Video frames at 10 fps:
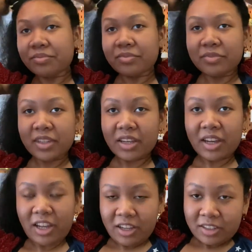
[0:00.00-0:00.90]

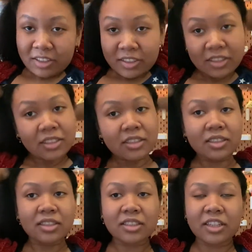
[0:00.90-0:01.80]
Yeah,
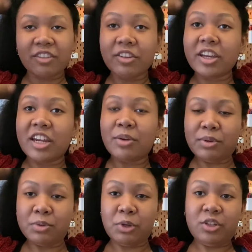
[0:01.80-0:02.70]
I feel like anyone
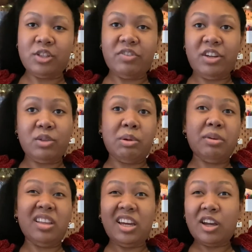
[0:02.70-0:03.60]
who's watching this video is probably
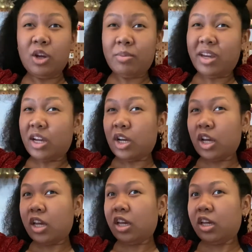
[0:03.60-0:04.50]
like, oh my
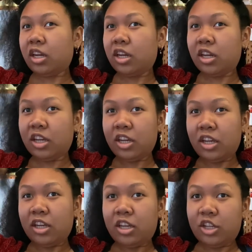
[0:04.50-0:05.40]
god,
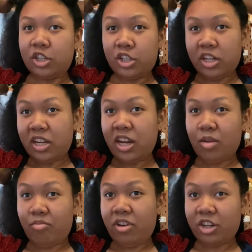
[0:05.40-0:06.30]
she
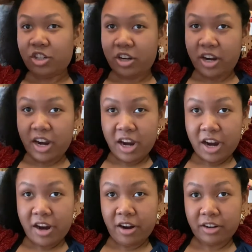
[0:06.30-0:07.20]
did brush her
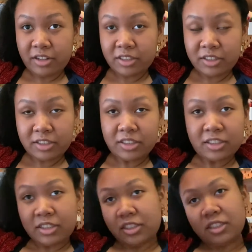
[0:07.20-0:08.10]
hair.
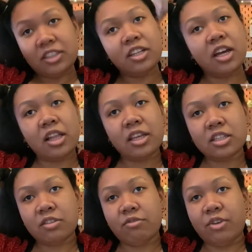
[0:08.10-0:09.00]
I like
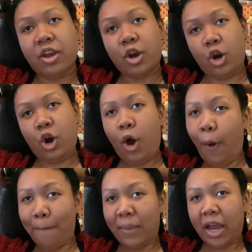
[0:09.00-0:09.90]
to finger
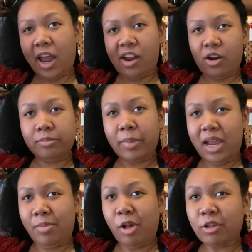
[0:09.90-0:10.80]
comb my hair,
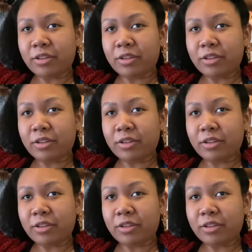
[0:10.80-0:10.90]
people.